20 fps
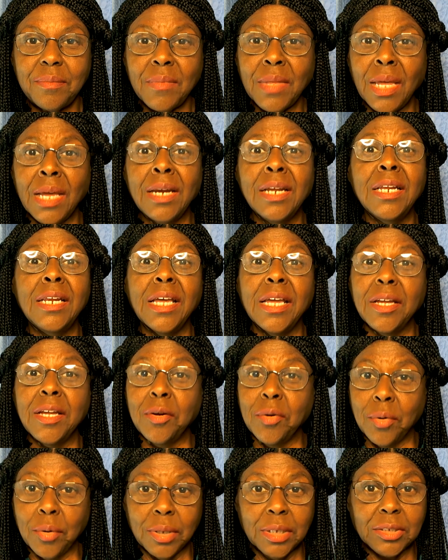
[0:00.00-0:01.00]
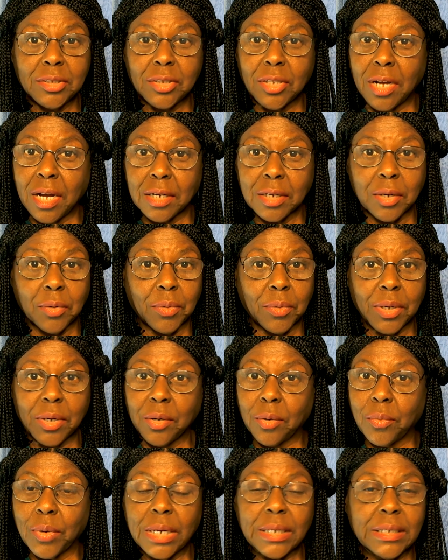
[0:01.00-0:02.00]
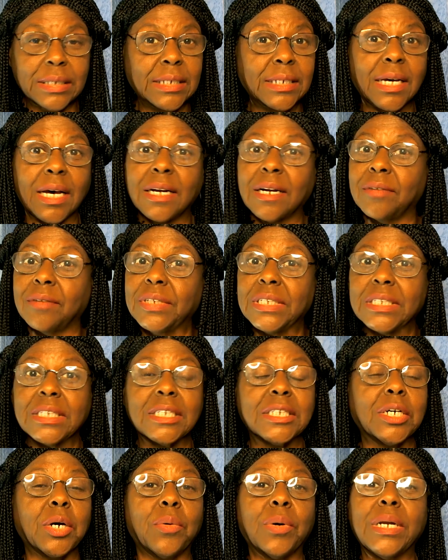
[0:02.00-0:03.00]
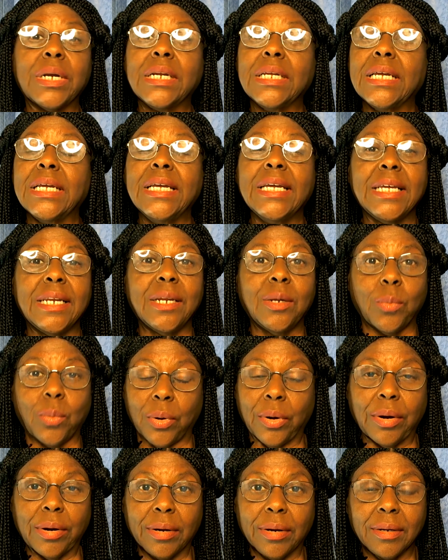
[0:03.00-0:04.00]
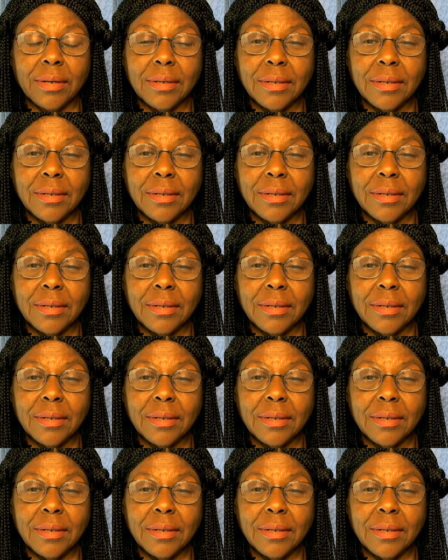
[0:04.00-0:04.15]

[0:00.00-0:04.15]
and it's not going nowhere. None of it going anywhere.